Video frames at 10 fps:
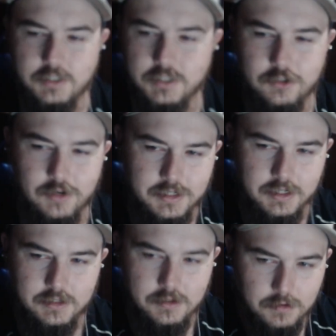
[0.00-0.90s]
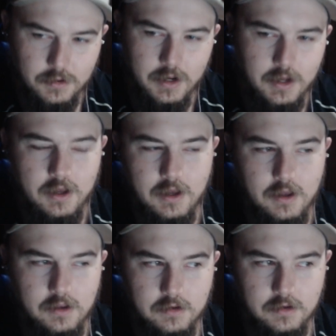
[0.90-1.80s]
is interesting. So
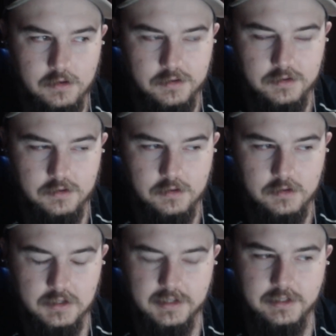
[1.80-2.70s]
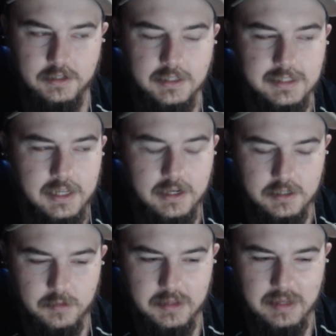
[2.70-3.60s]
is that
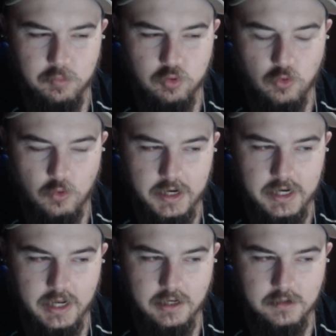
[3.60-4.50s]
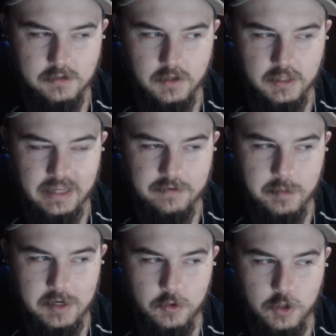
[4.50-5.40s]
something that predates is that from
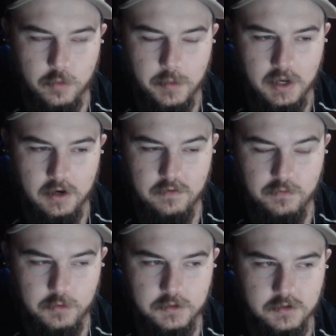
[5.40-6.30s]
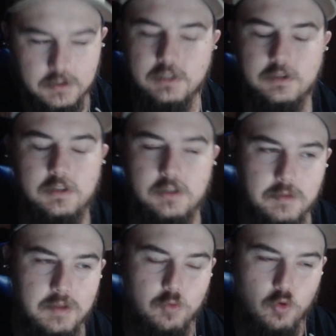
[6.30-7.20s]
indo-european influence or is it
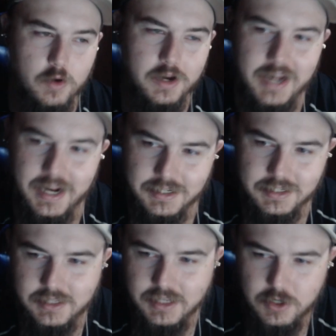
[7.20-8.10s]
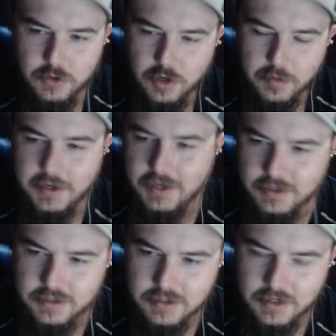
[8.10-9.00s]
something that predates the
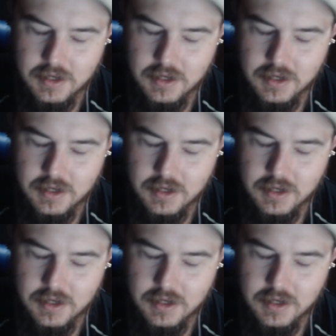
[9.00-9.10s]
indo-europeans